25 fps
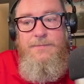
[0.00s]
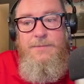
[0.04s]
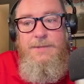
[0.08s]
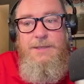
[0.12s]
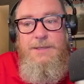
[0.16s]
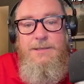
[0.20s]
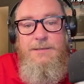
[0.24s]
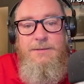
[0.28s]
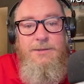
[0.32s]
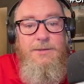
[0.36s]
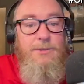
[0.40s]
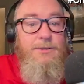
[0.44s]

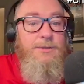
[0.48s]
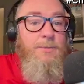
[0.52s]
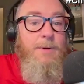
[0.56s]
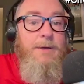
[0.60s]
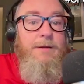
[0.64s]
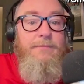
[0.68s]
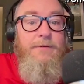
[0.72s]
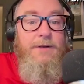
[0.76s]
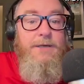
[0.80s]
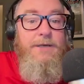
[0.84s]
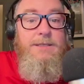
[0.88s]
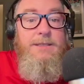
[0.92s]
There's a way
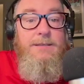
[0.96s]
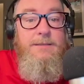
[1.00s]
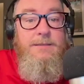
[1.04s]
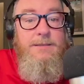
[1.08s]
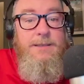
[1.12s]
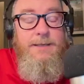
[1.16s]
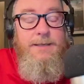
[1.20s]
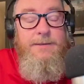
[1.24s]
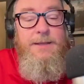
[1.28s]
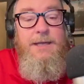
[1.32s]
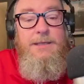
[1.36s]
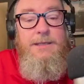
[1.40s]
to fix it,
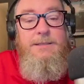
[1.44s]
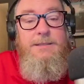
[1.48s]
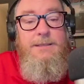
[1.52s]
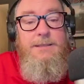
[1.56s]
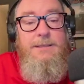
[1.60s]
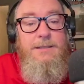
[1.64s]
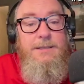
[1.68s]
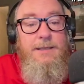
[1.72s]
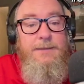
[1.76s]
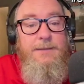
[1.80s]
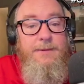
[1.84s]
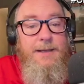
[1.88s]
and
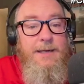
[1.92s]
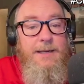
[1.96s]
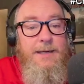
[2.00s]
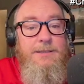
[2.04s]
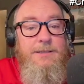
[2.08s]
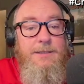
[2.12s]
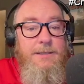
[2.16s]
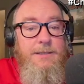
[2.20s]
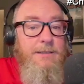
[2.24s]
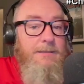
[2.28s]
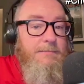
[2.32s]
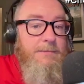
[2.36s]
that
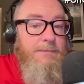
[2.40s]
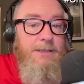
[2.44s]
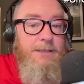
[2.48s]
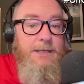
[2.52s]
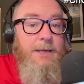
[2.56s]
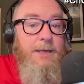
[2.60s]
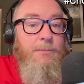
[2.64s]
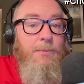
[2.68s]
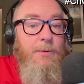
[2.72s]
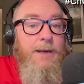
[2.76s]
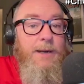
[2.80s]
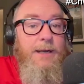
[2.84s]
is to
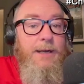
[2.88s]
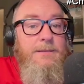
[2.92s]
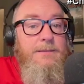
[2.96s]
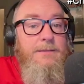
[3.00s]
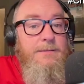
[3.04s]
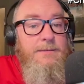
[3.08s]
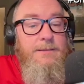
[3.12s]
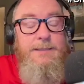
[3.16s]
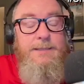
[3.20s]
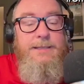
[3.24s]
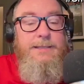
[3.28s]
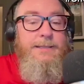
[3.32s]
keep winning.
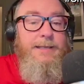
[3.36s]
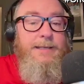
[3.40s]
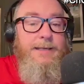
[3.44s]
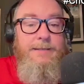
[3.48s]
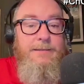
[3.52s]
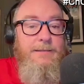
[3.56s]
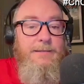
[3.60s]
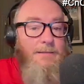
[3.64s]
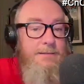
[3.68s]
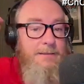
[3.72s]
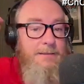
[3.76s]
And